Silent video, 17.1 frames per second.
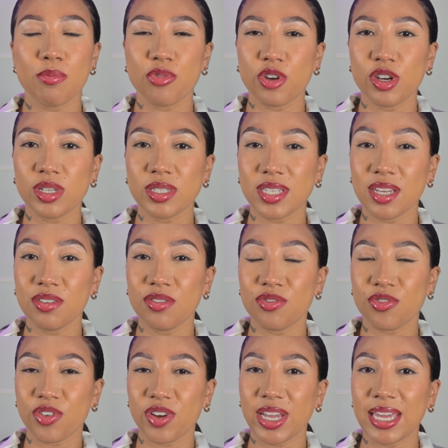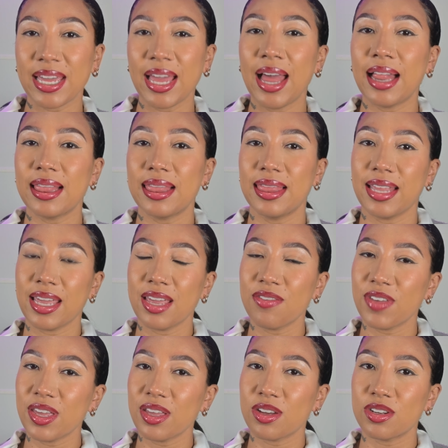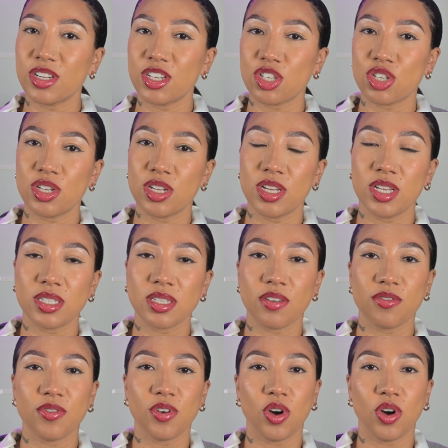protein-free leave-in conditioners